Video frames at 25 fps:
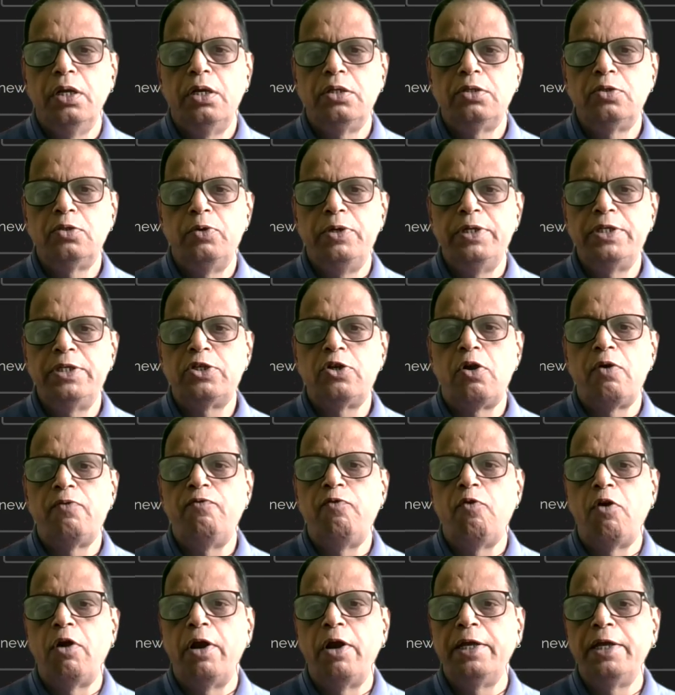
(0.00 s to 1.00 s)
So instead
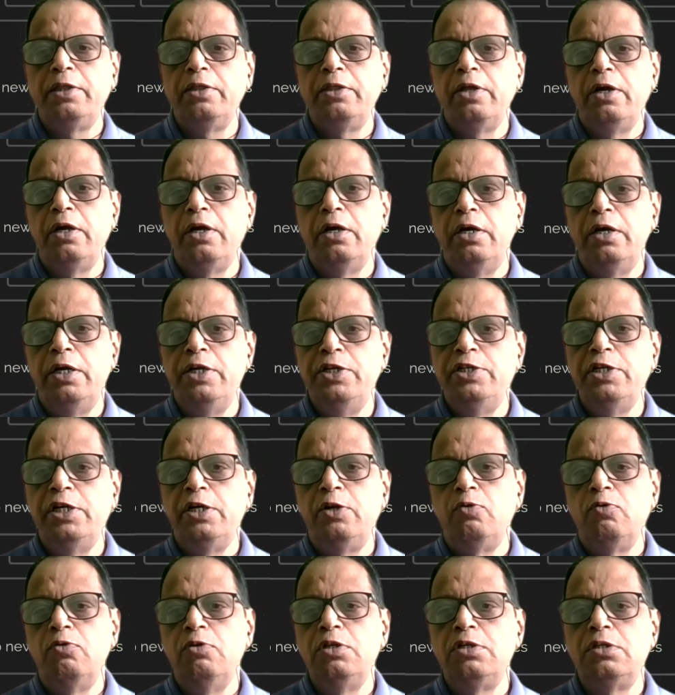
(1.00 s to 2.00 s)
of following the
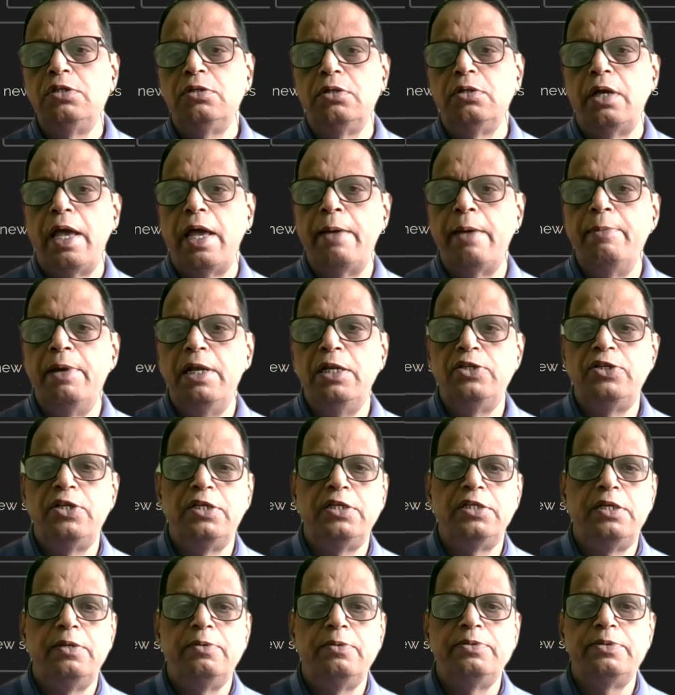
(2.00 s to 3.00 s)
rigid rules, ML
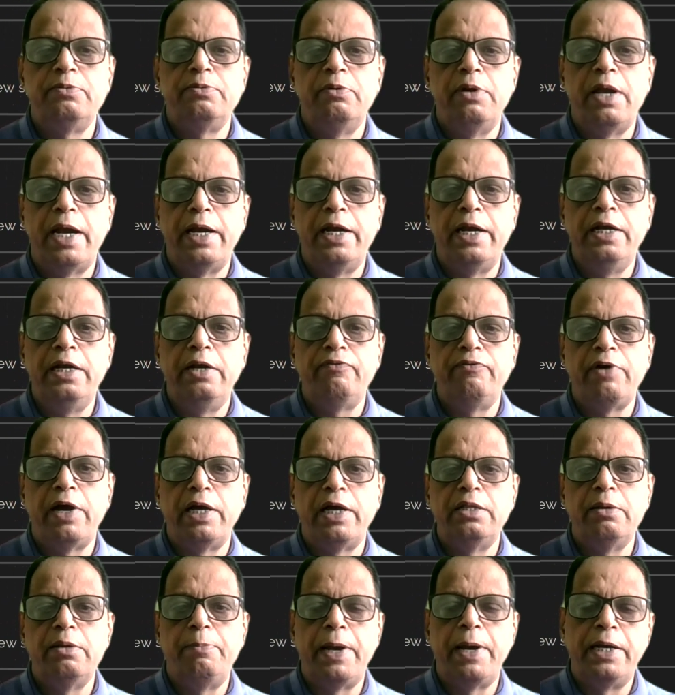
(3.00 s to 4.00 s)
systems will
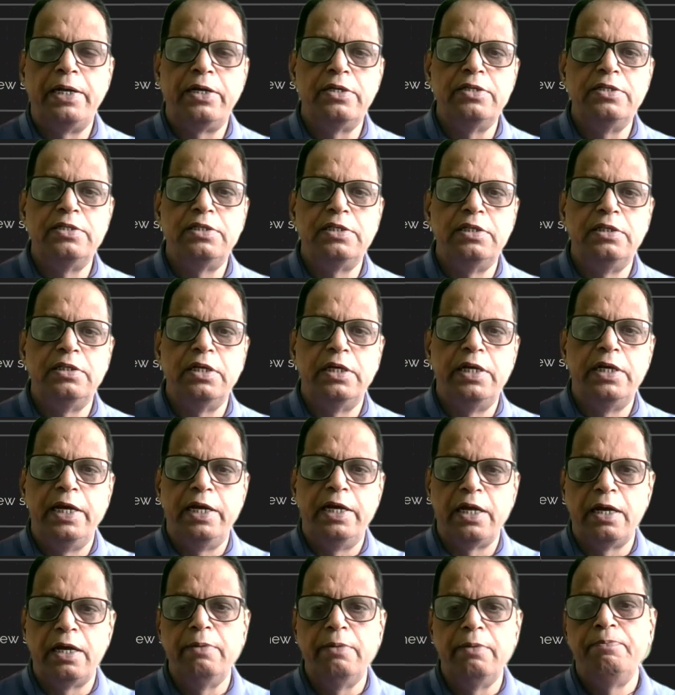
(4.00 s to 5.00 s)
identify the patterns in the
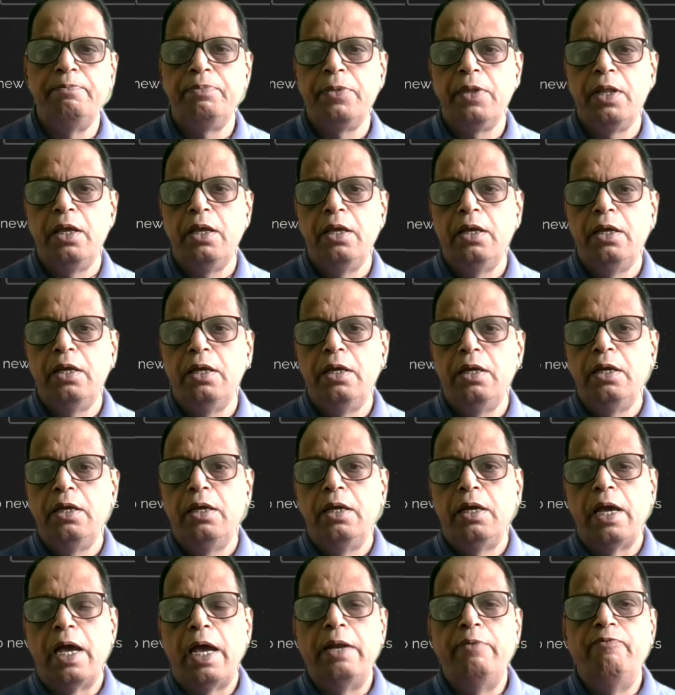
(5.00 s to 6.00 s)
data
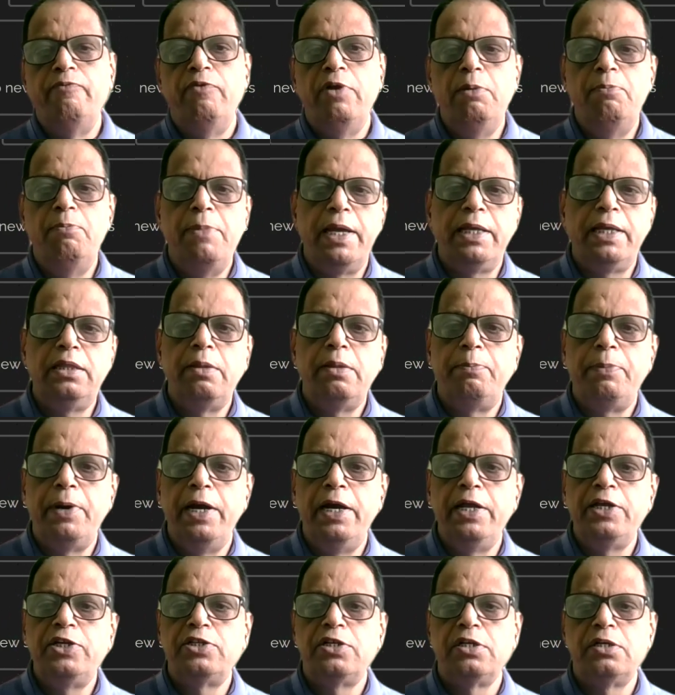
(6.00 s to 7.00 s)
and will make the
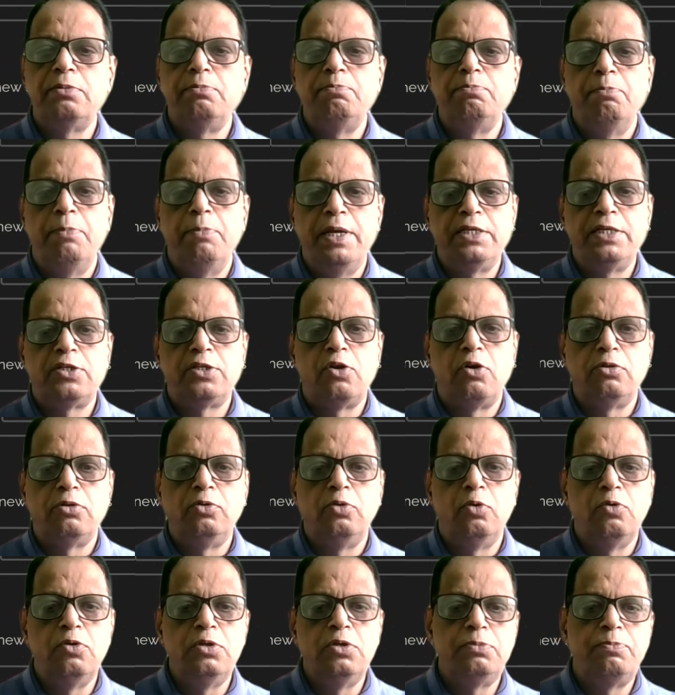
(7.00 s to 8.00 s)
prediction based
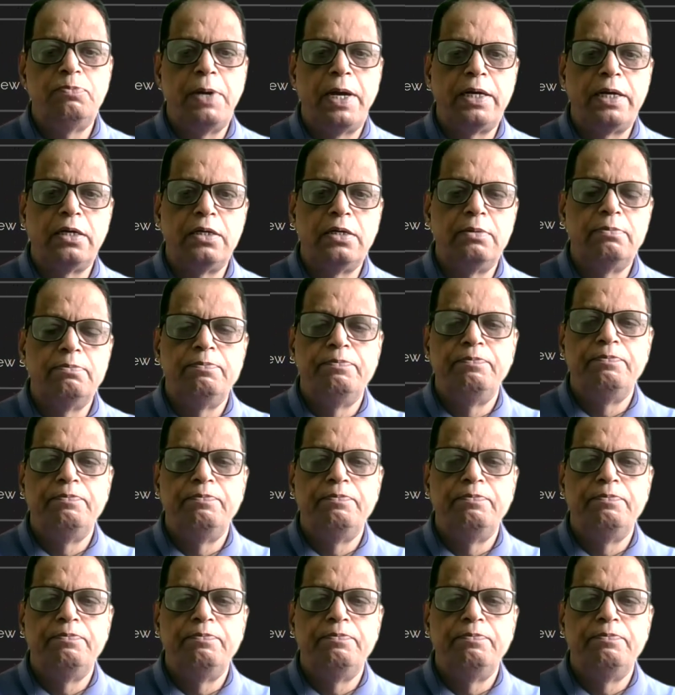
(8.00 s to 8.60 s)
on those patterns.